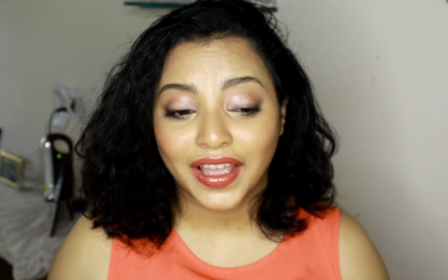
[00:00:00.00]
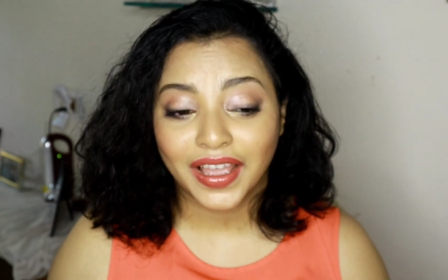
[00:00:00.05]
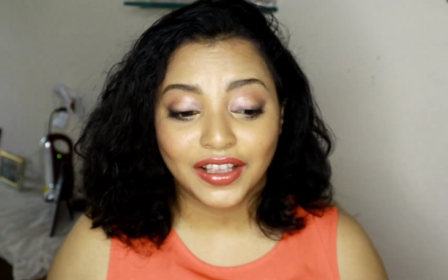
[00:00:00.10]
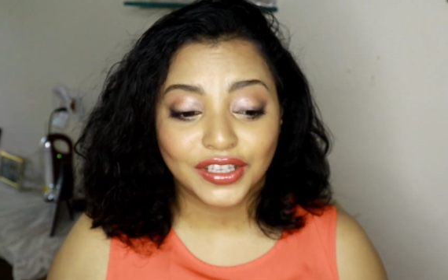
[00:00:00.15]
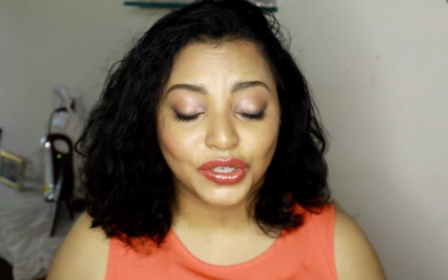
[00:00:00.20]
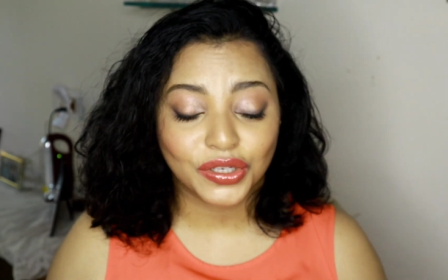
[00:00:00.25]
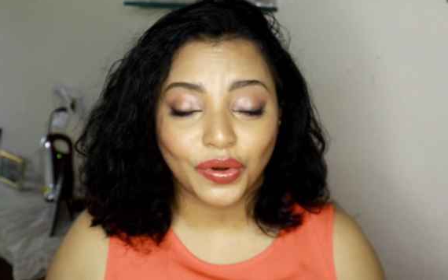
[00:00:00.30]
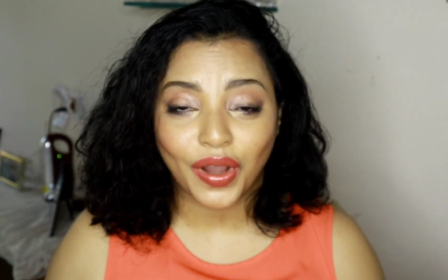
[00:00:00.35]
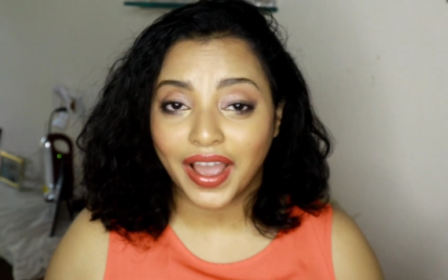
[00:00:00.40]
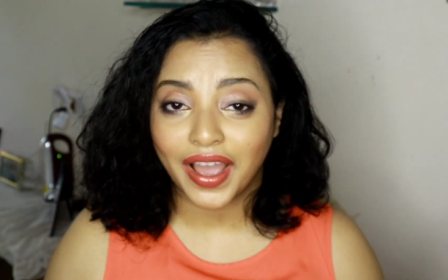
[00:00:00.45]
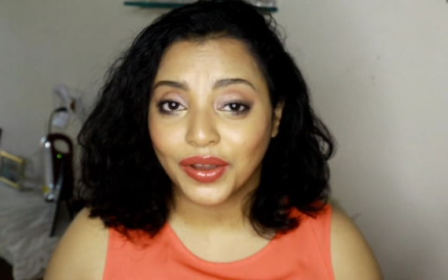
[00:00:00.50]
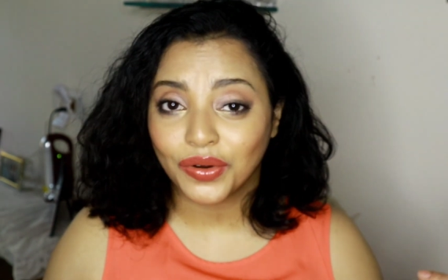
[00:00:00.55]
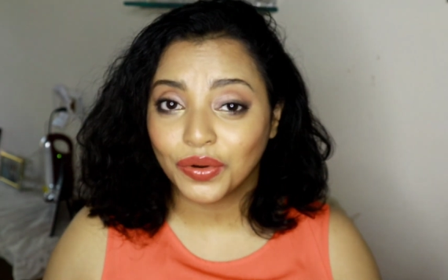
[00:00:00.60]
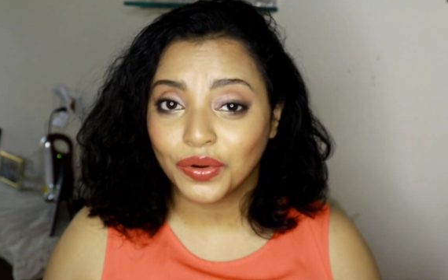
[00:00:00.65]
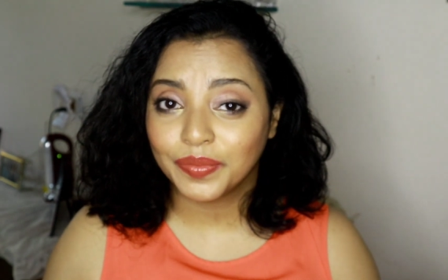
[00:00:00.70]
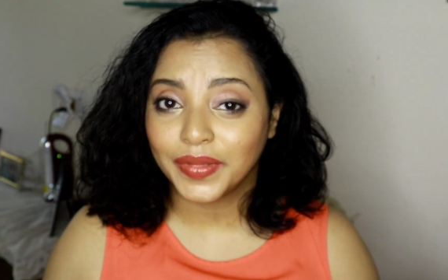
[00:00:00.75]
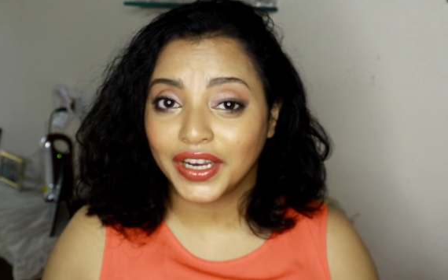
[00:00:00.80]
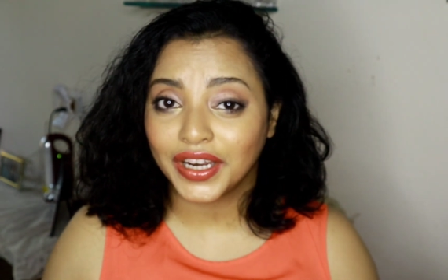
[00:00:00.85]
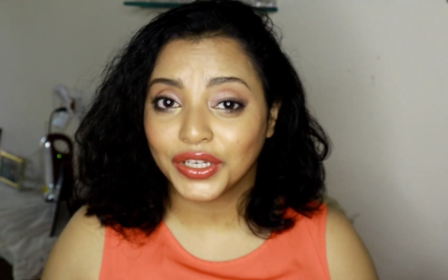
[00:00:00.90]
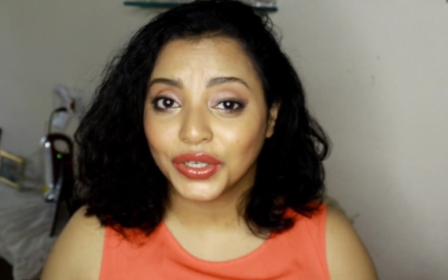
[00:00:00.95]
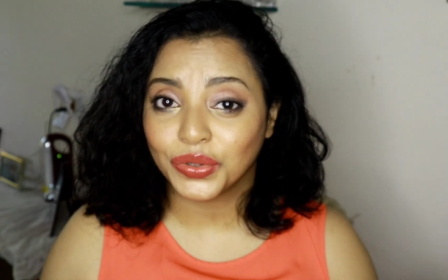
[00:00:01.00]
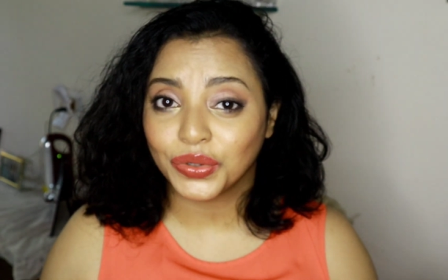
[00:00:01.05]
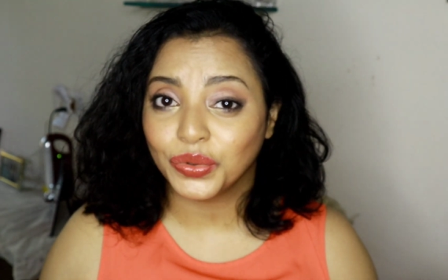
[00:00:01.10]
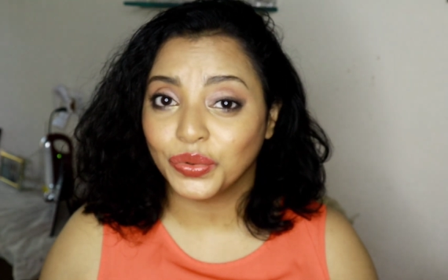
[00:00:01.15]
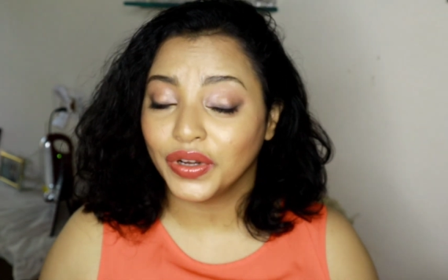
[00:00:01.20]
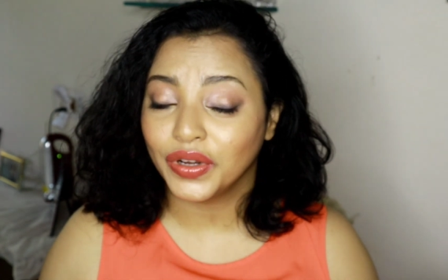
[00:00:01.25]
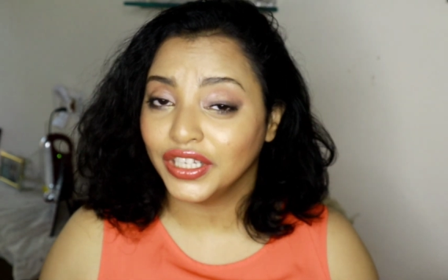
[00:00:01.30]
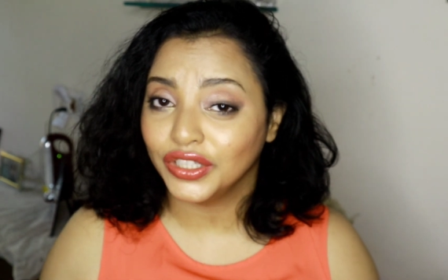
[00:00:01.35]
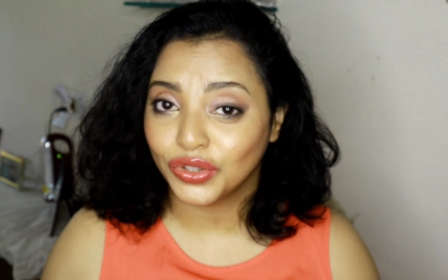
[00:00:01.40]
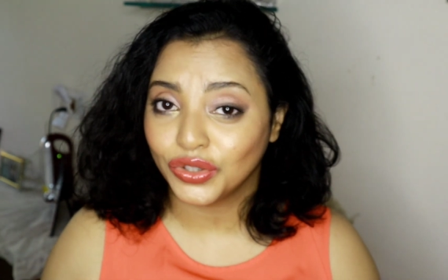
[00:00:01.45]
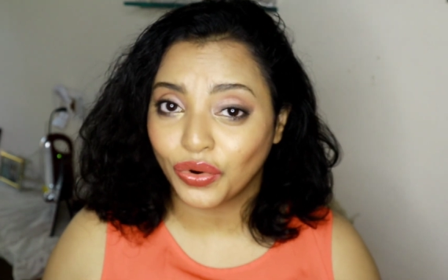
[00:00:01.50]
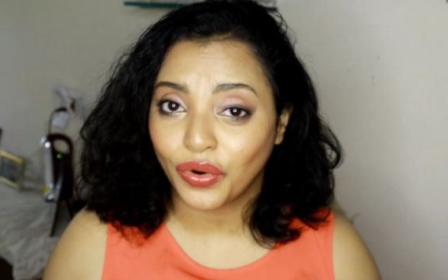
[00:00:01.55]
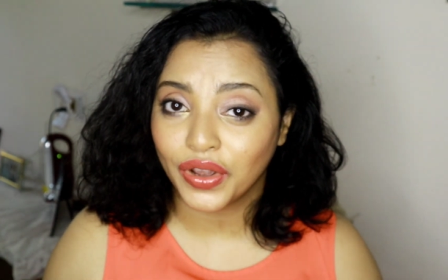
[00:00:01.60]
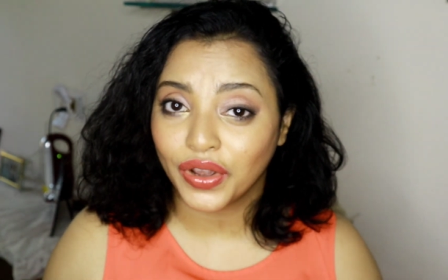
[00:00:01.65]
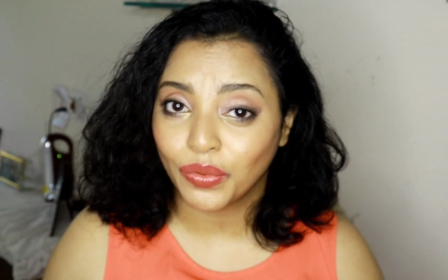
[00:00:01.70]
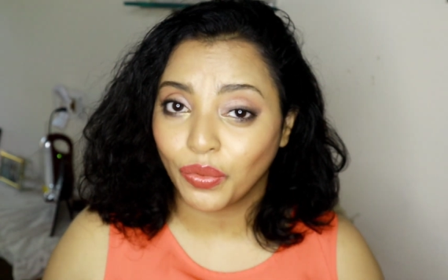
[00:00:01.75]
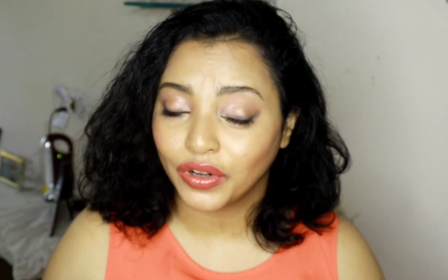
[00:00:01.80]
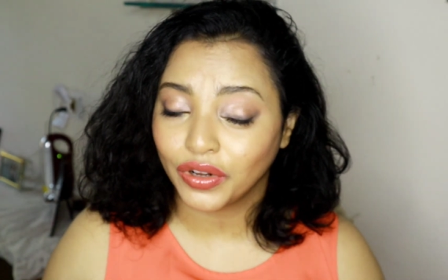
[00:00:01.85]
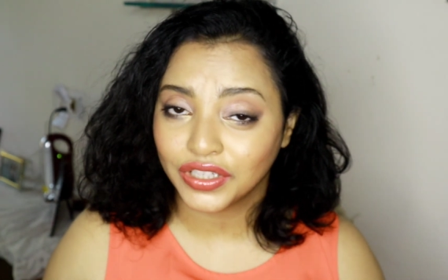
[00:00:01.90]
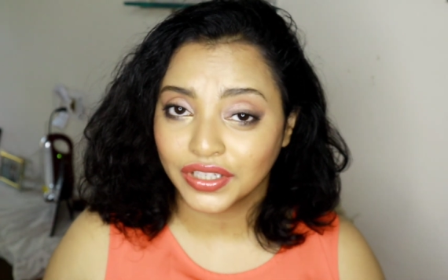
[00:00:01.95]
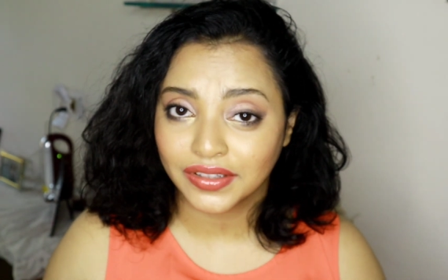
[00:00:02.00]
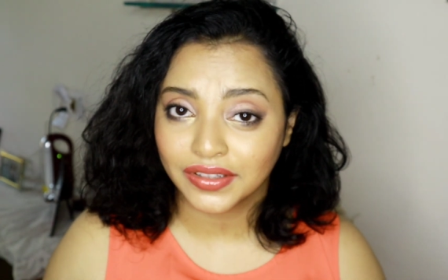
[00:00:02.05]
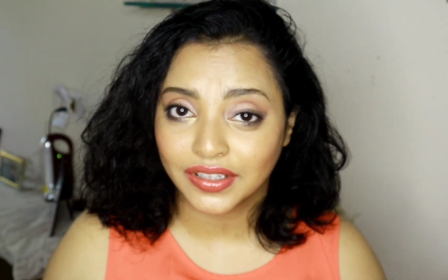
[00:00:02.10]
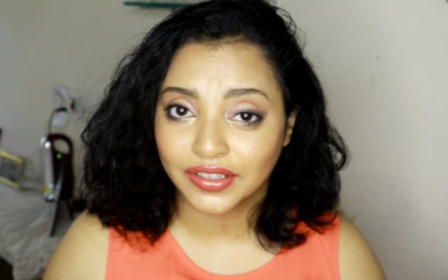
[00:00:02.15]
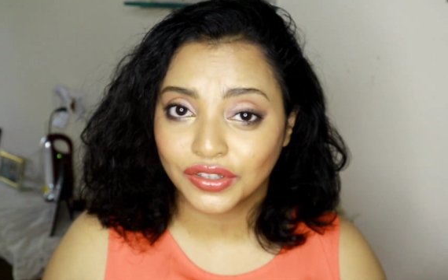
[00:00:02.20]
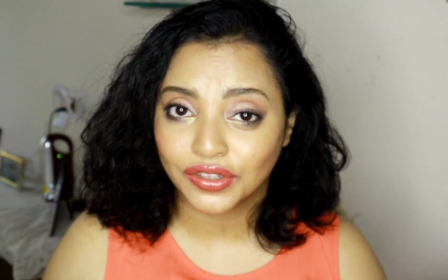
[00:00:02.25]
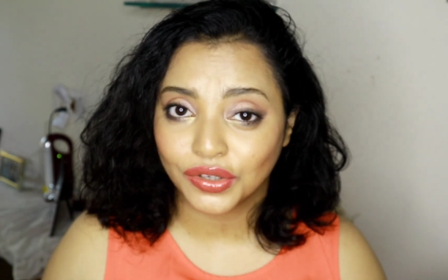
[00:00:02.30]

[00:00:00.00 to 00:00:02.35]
so I hope that you enjoy watching this